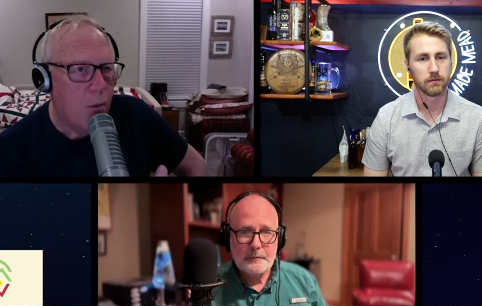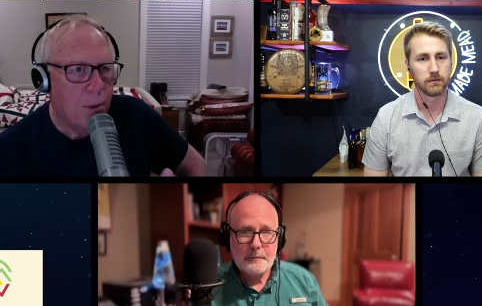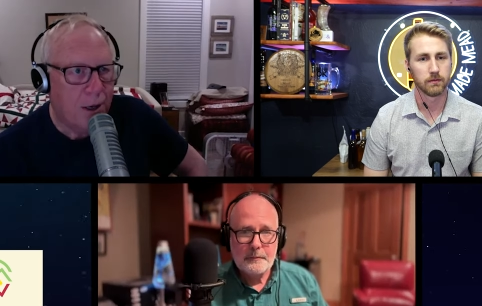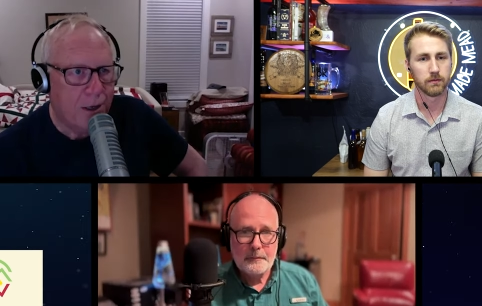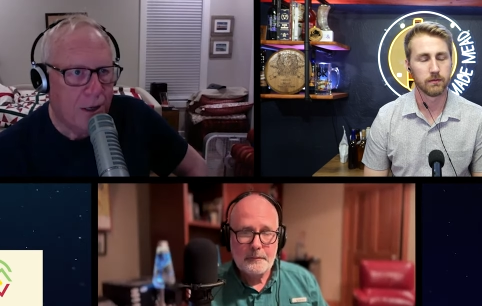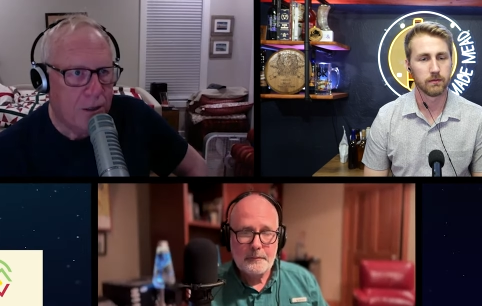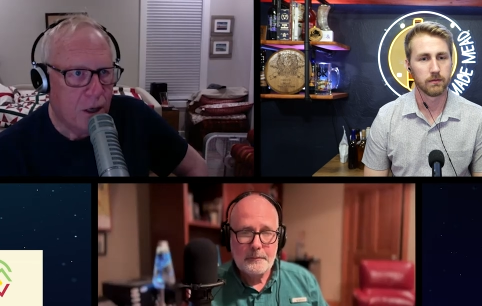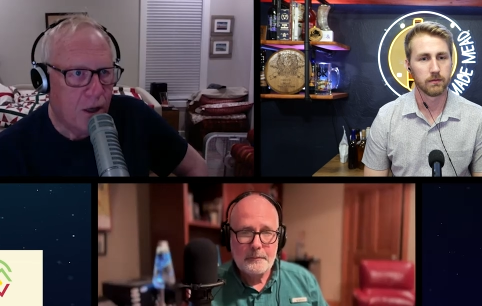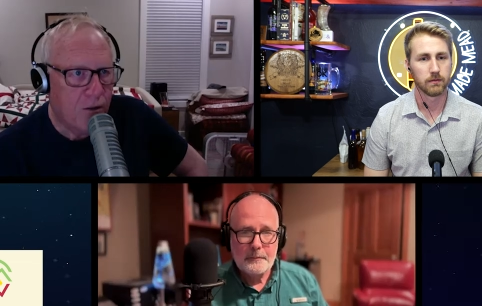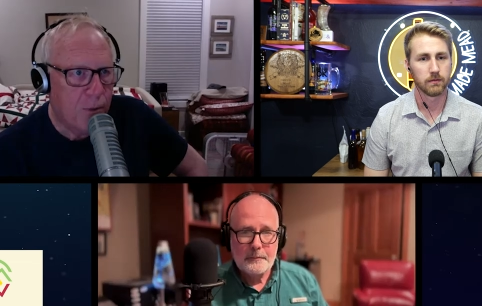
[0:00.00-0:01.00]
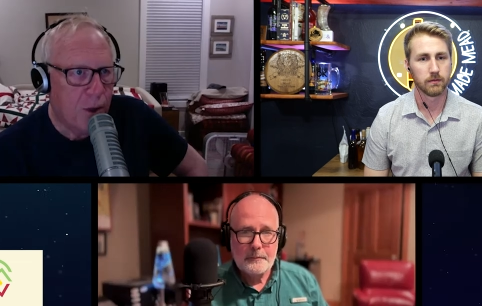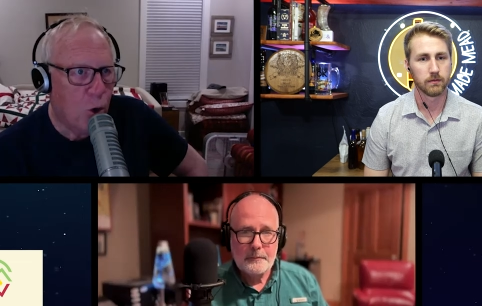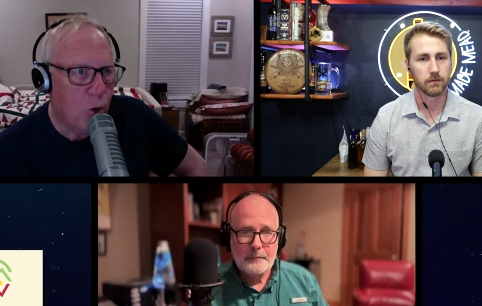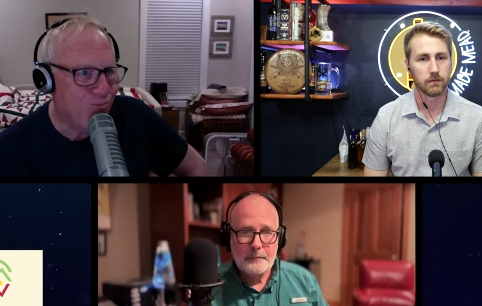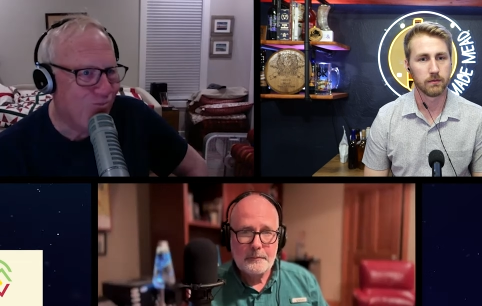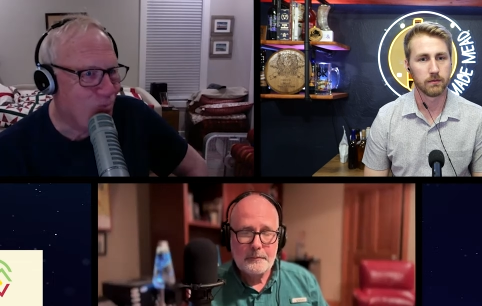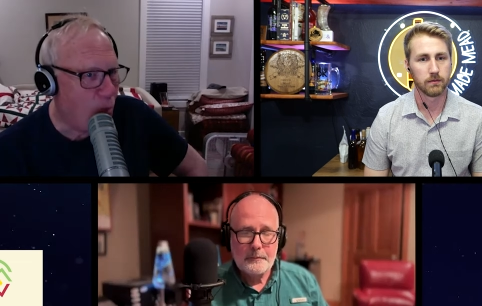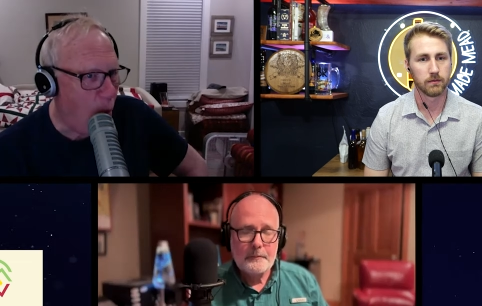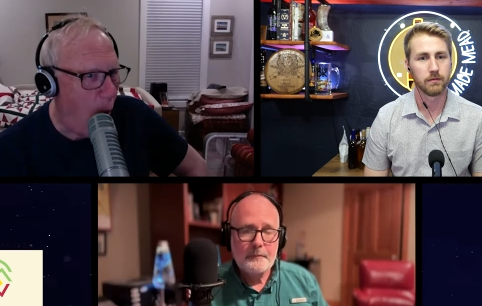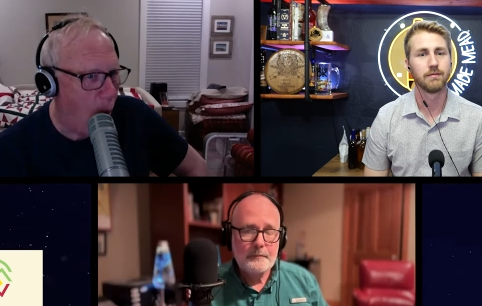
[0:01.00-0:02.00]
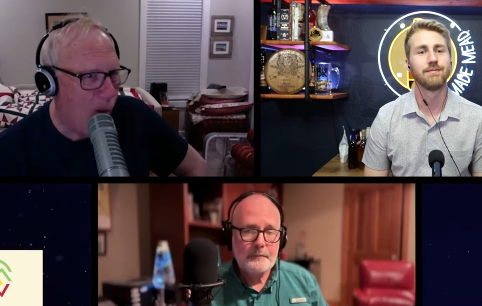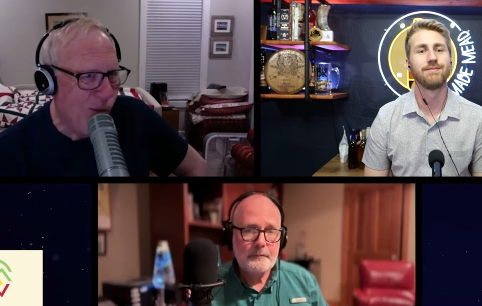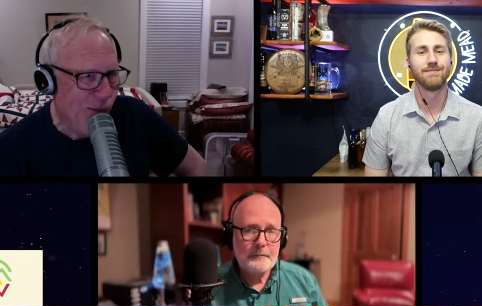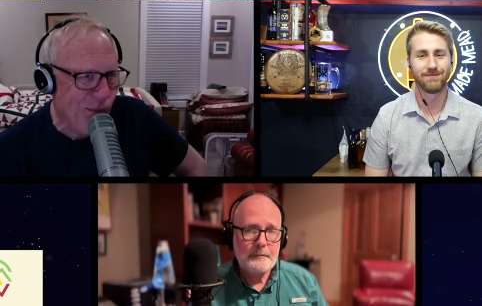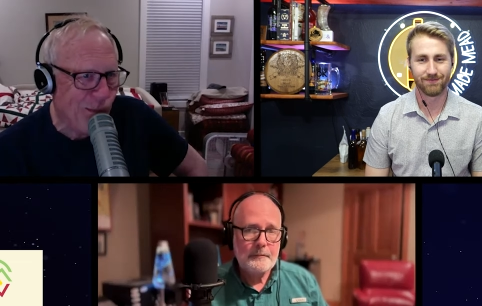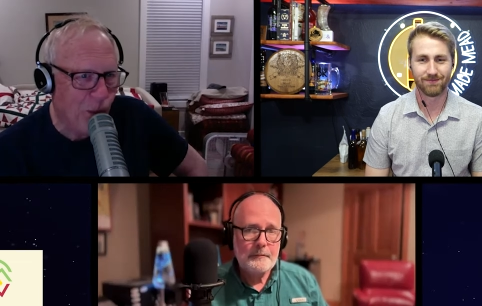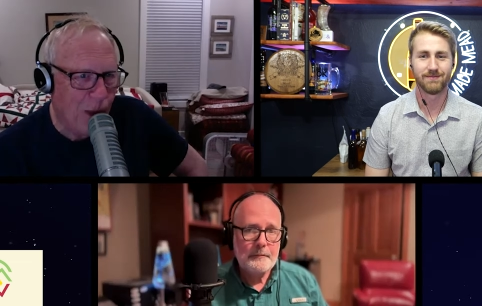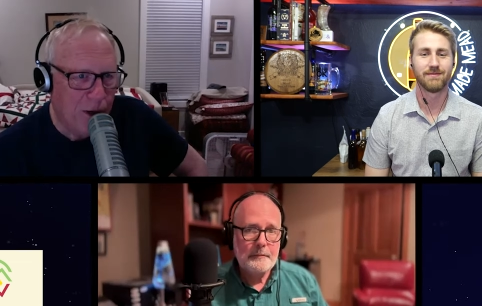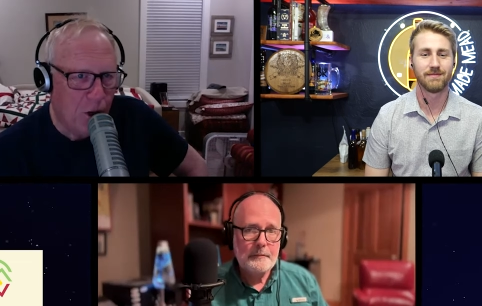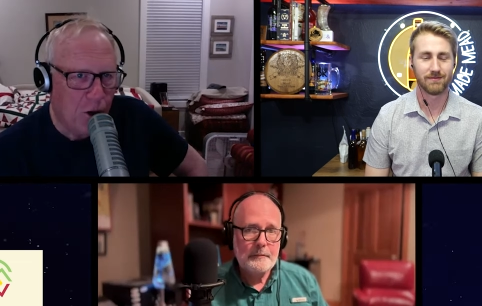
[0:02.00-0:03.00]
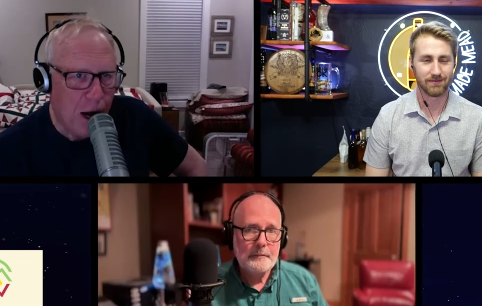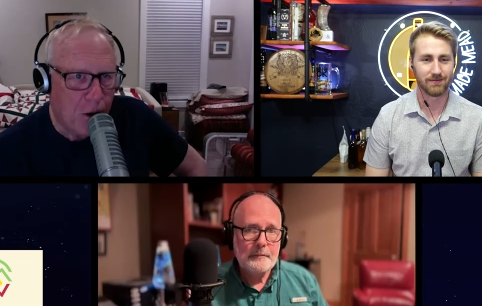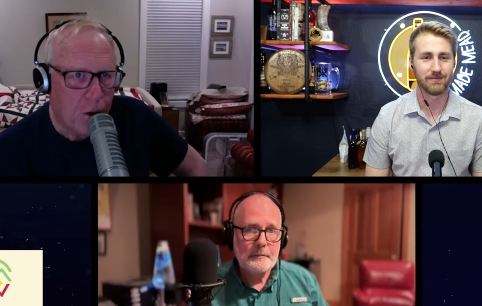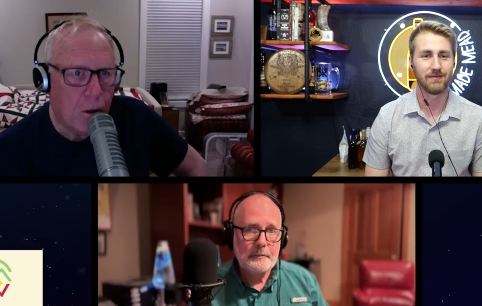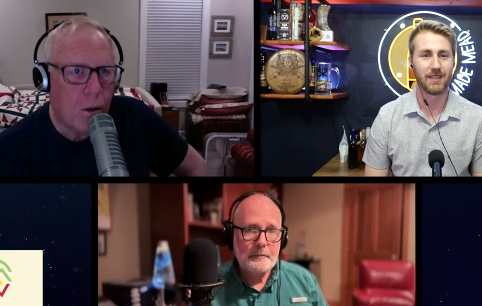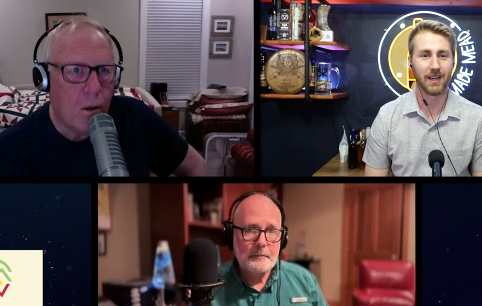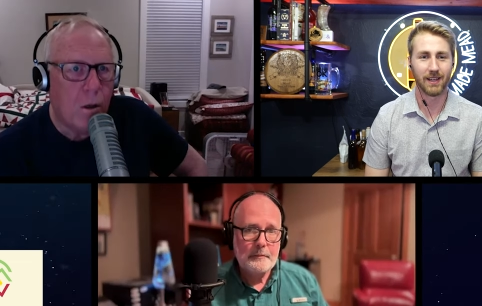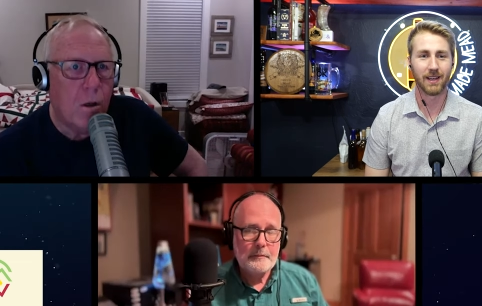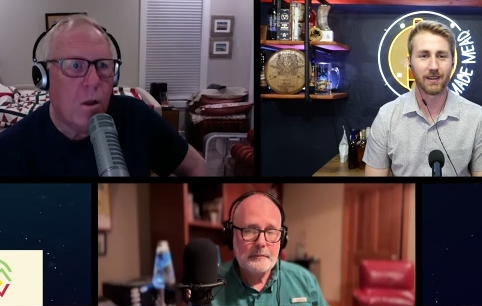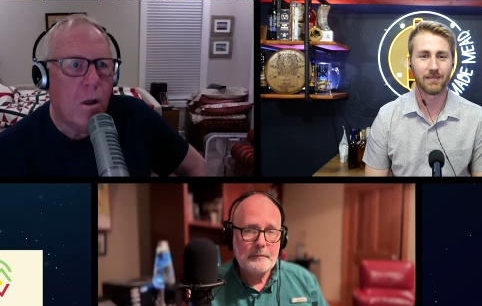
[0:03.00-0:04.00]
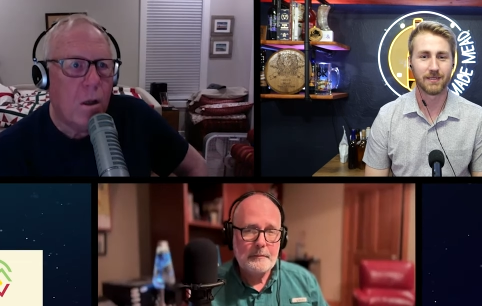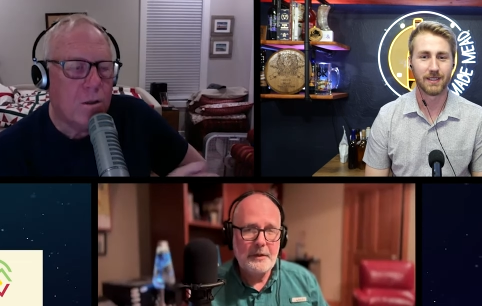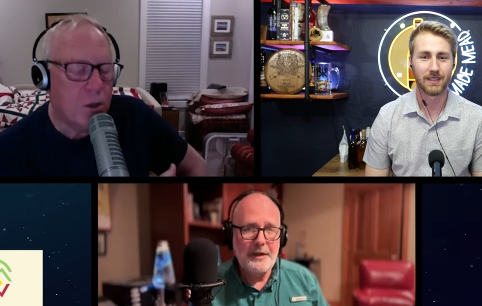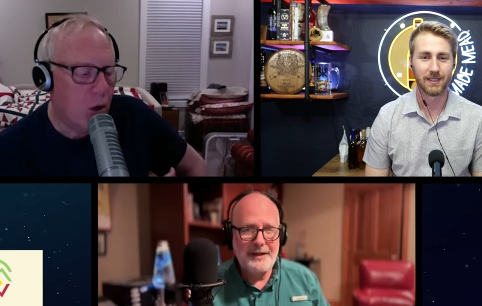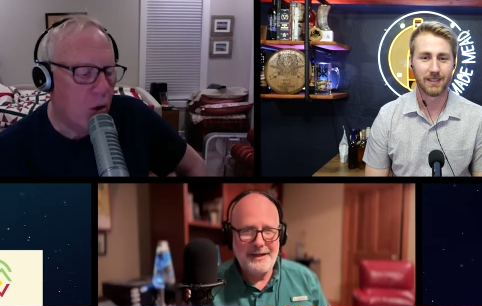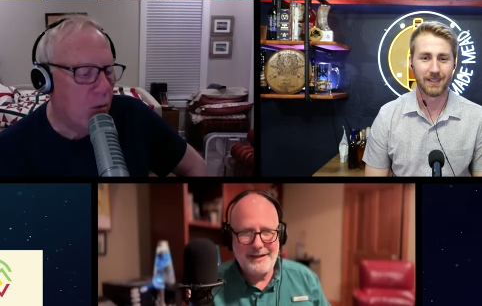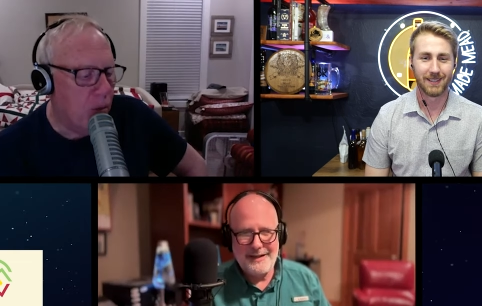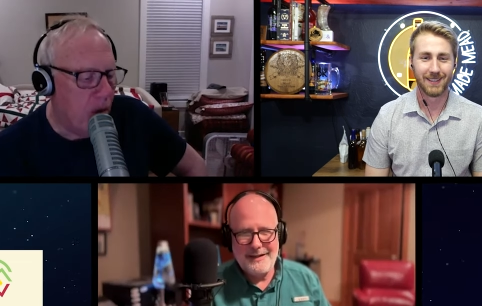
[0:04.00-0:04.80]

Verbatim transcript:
Speaker 1: but it doesn't leave me going, I need a cracker. Yeah, yeah. So